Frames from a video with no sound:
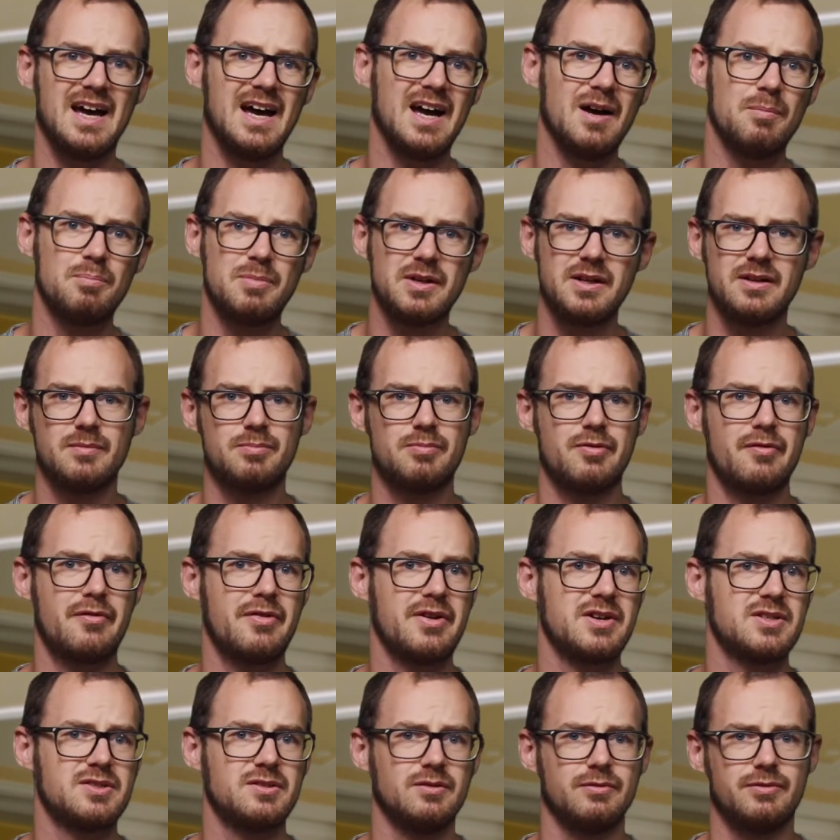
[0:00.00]
I've been a
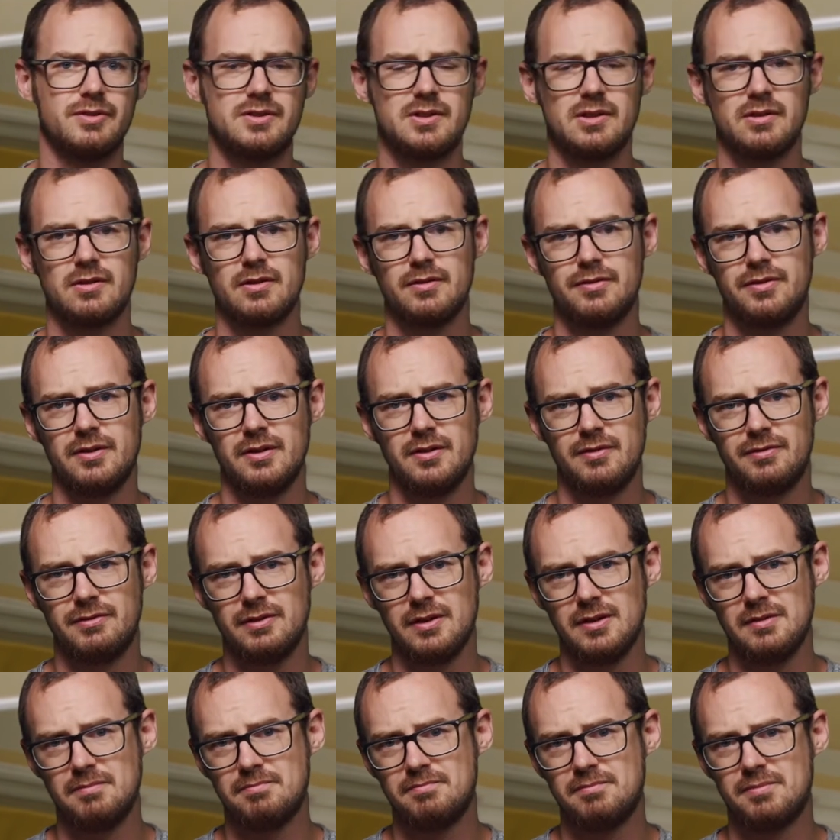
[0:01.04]
professional photographer
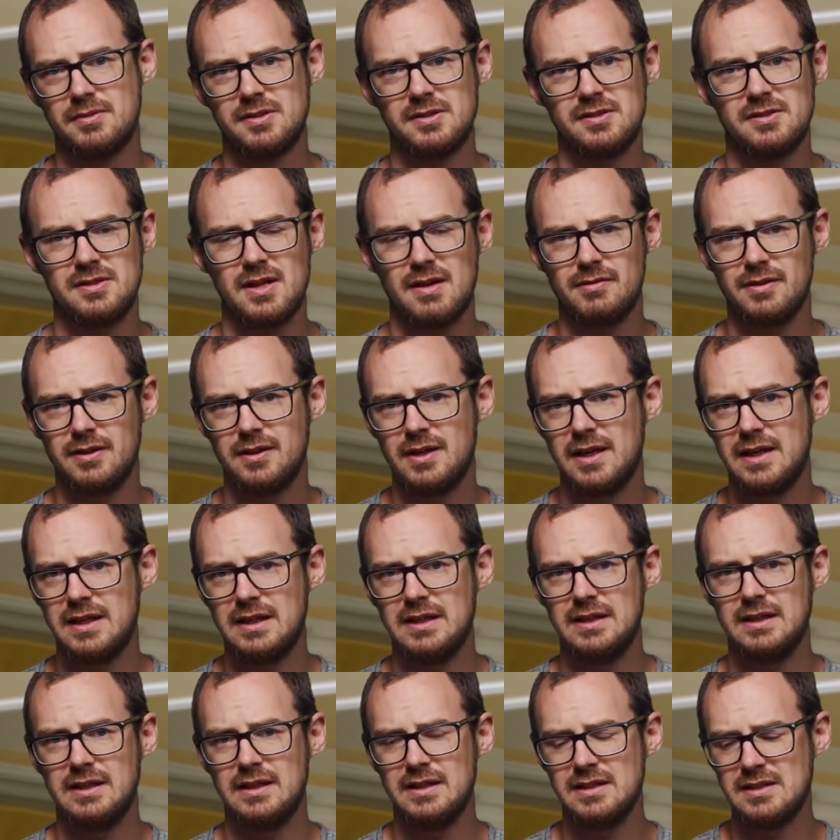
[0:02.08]
for
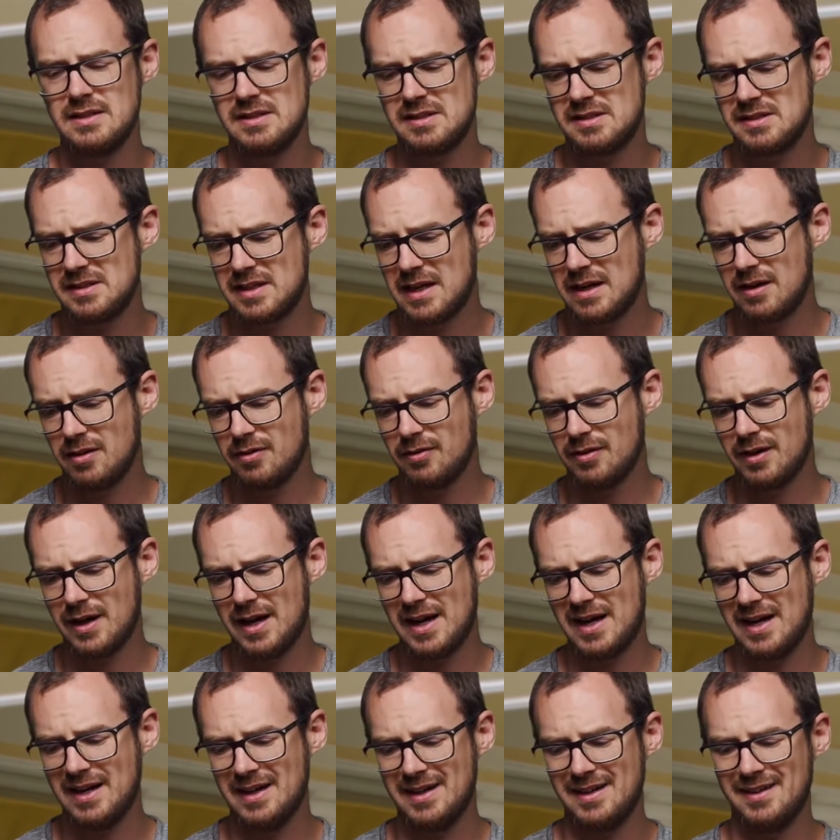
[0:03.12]
7-8 years now,
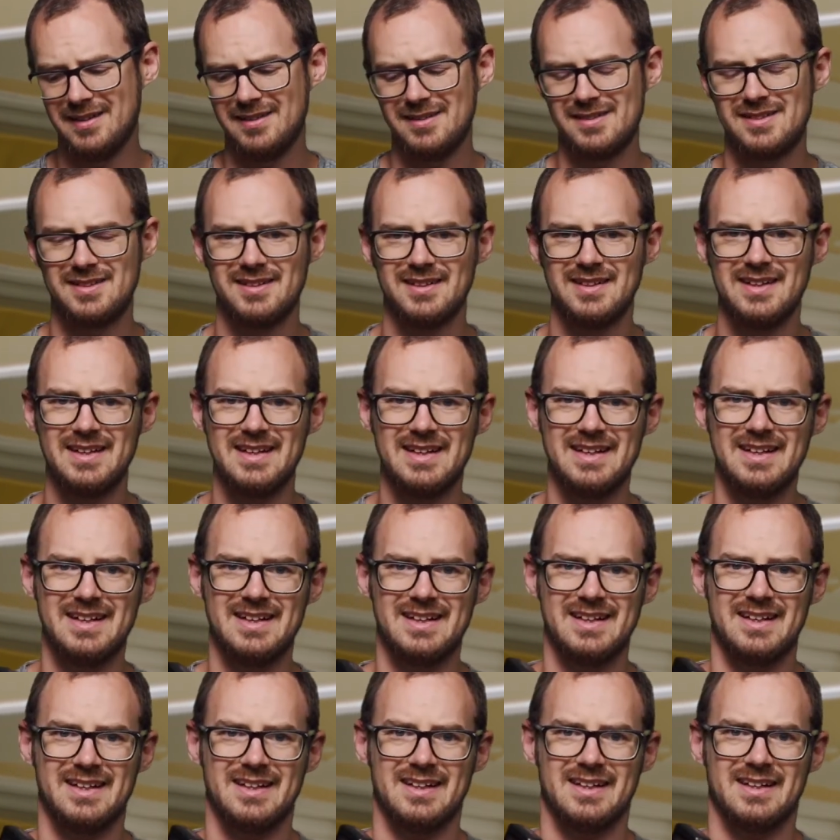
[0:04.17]
and
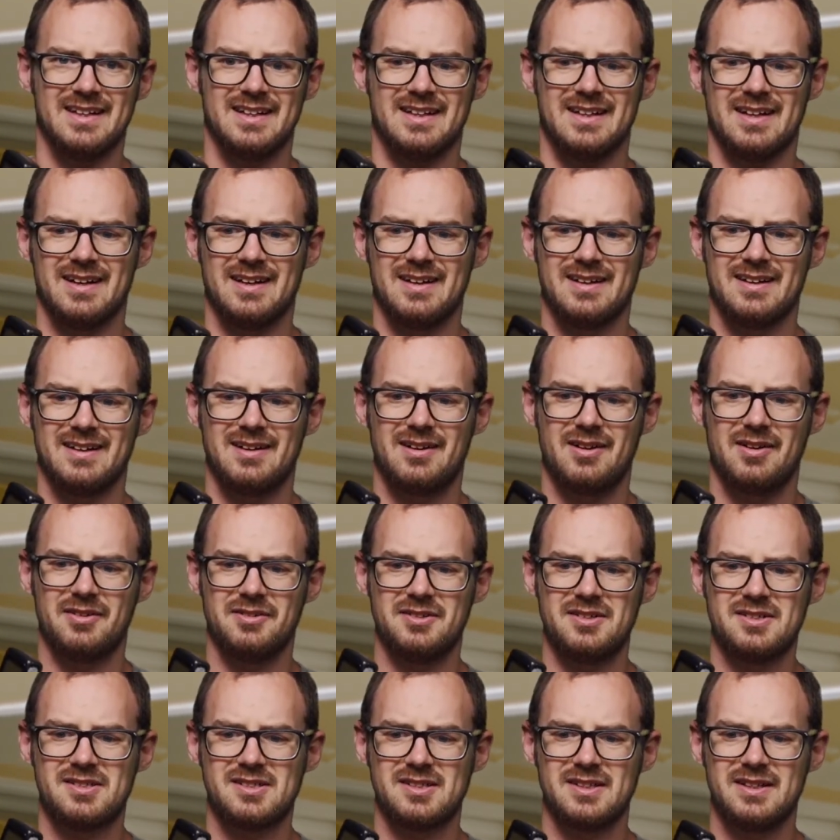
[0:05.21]

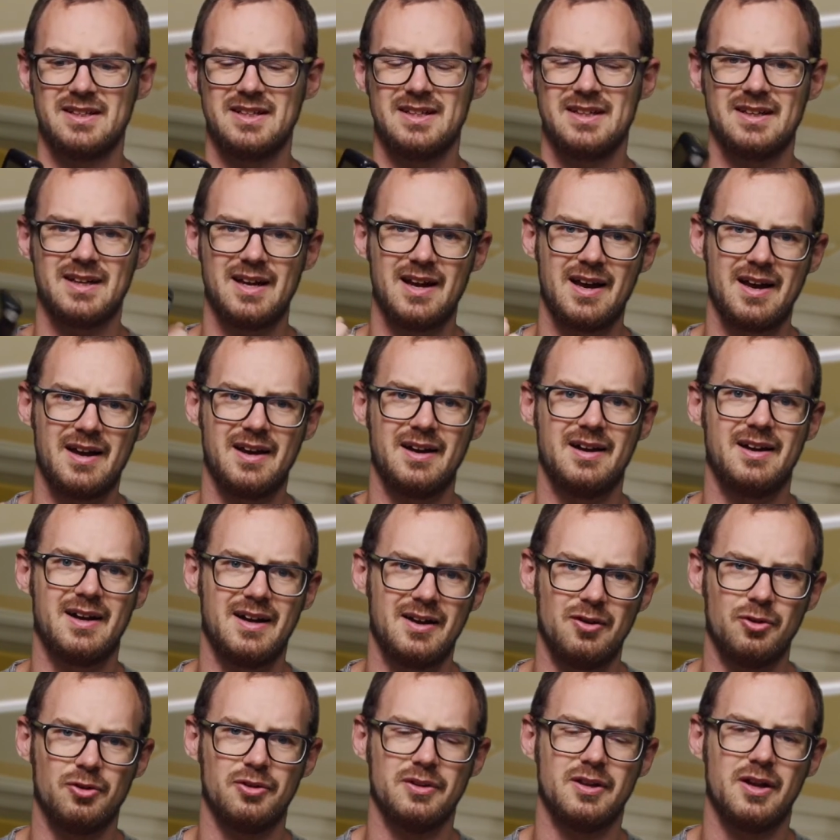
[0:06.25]
honestly,
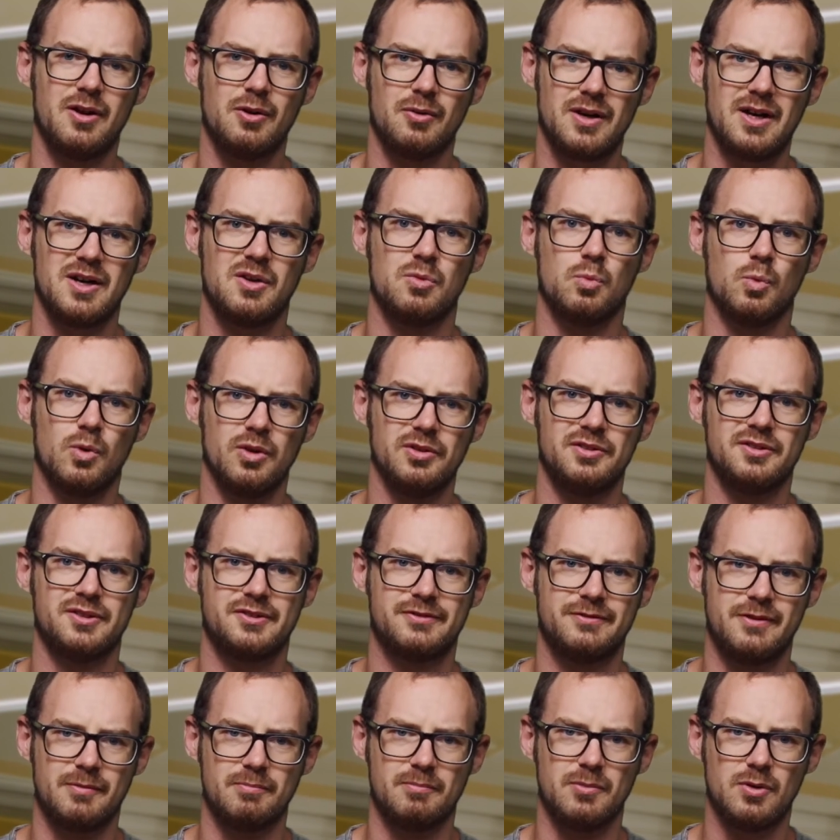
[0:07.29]
although I want
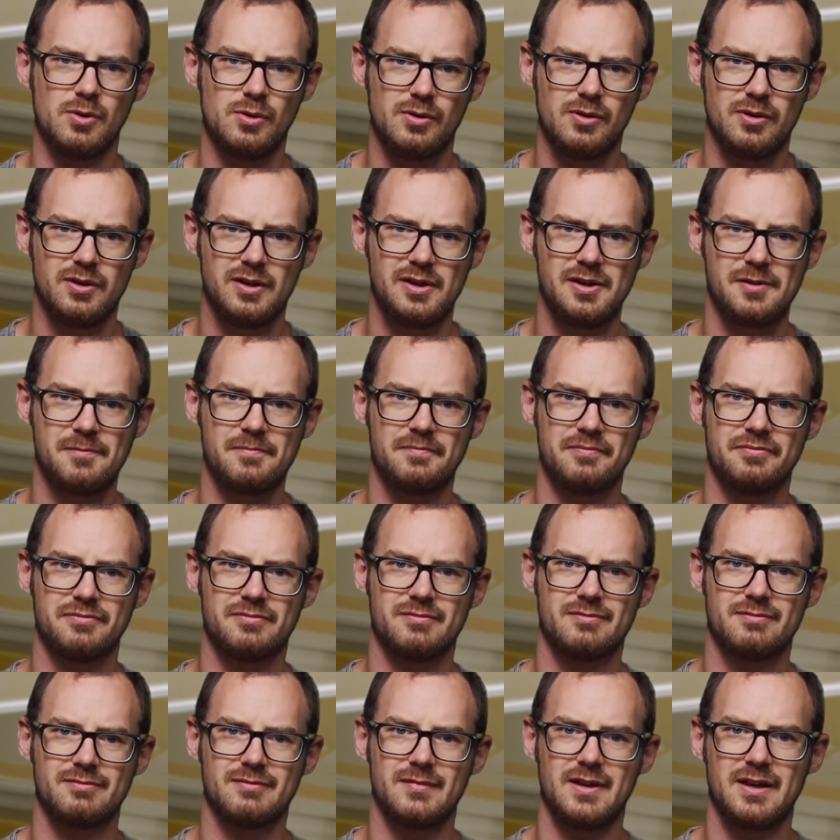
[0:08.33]
for more,
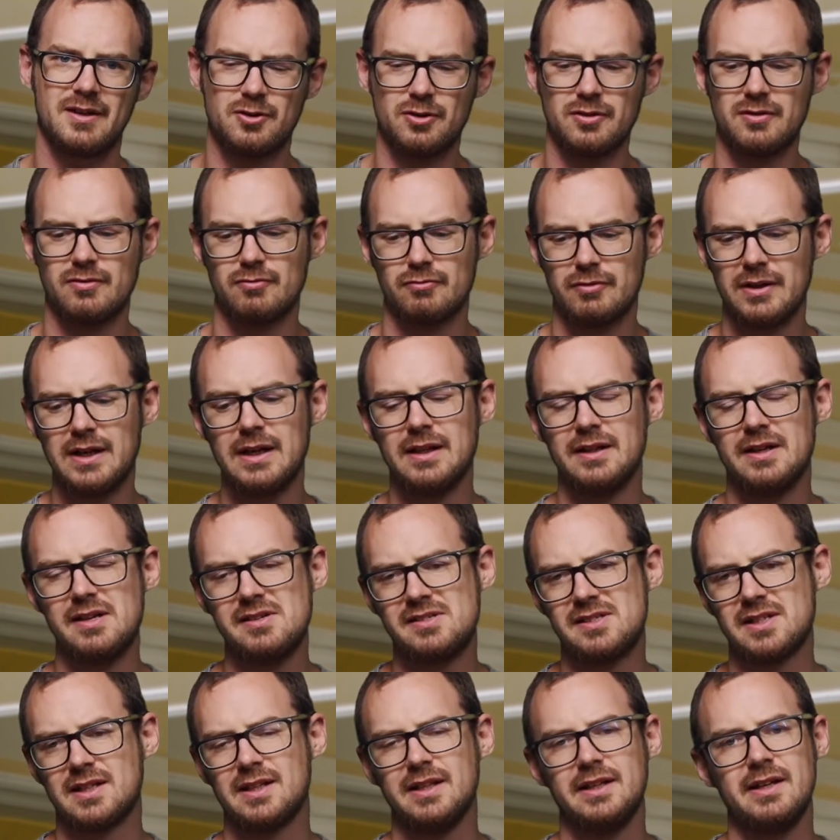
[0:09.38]
I couldn't
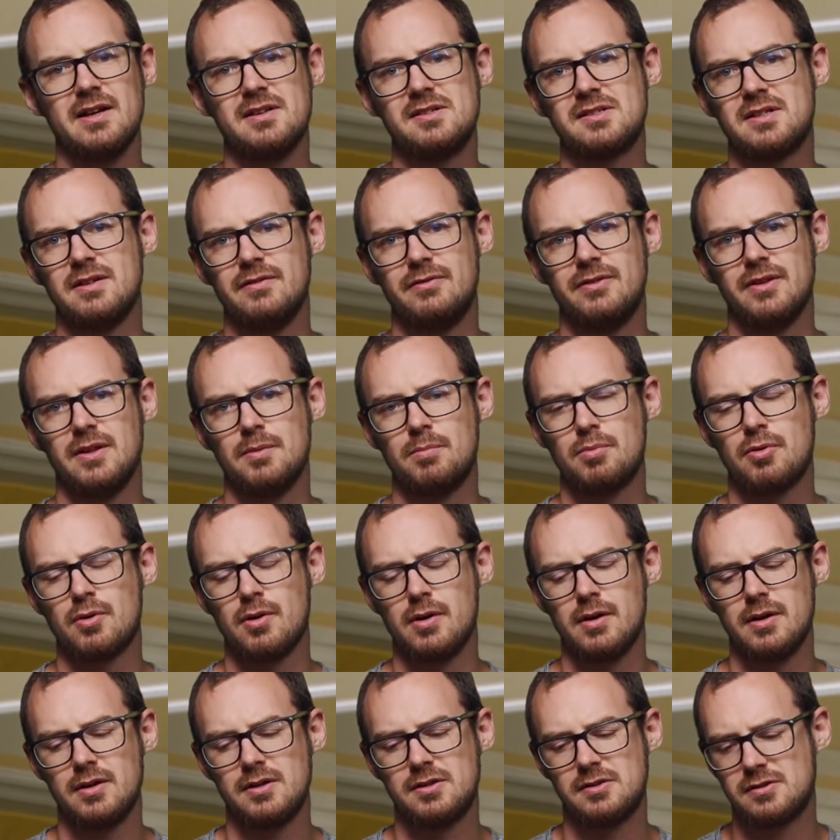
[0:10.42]
realistically ask it for the
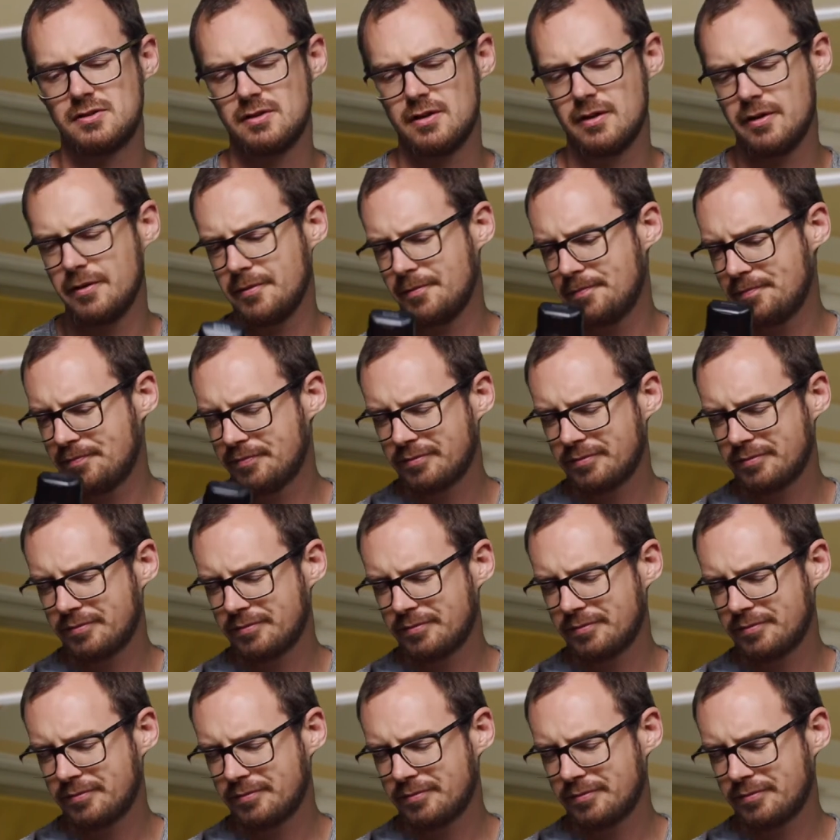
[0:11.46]
price. So